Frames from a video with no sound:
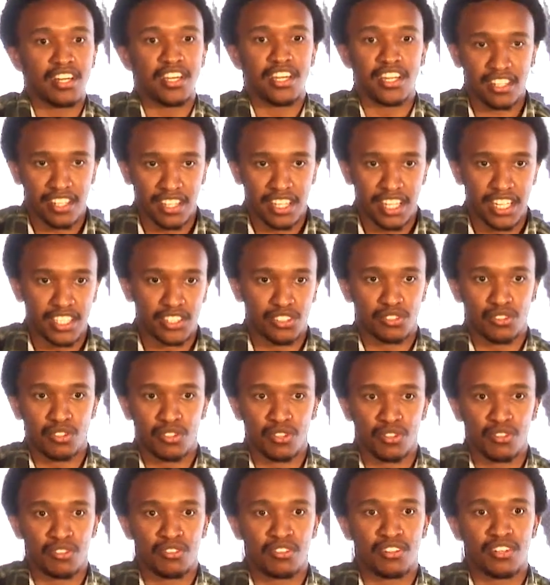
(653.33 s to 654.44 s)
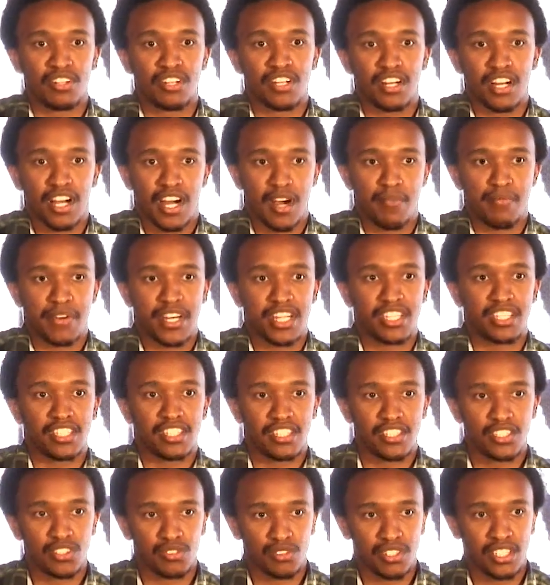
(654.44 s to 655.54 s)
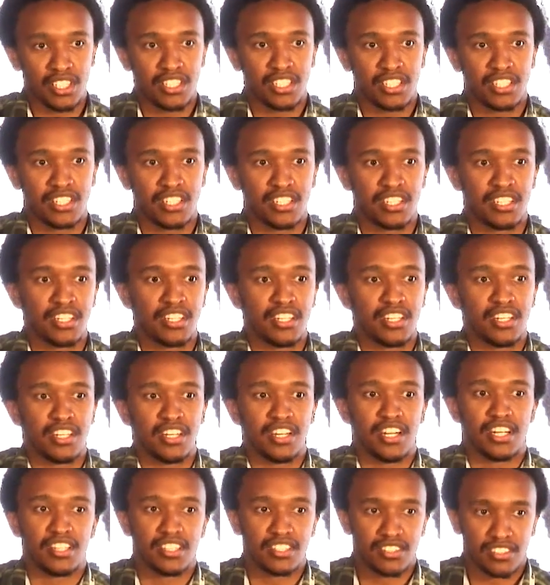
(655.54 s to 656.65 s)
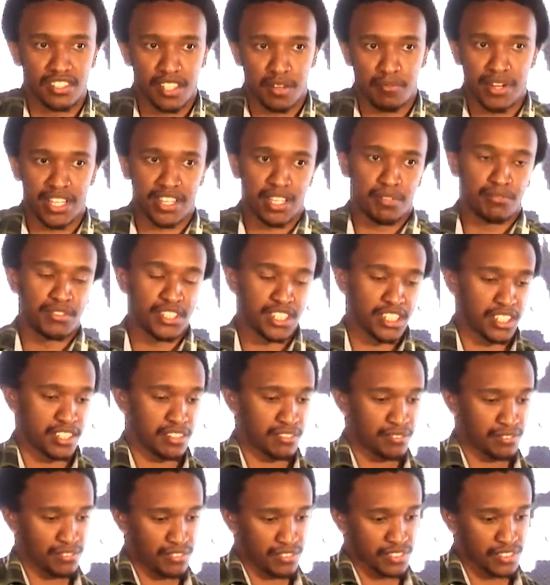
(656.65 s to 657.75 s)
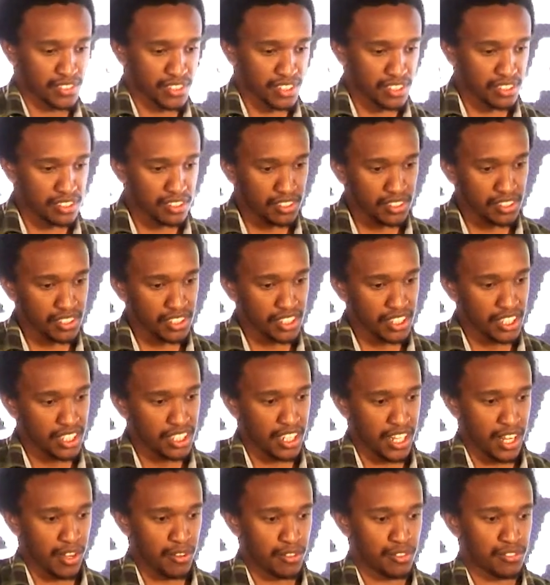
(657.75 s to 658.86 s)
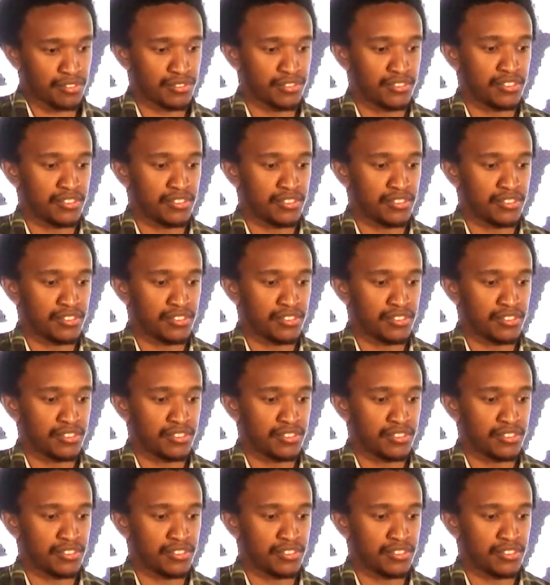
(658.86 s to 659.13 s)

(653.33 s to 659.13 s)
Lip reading: It'll let you know, I'm heading this way, and this is the path I'm taking. Now,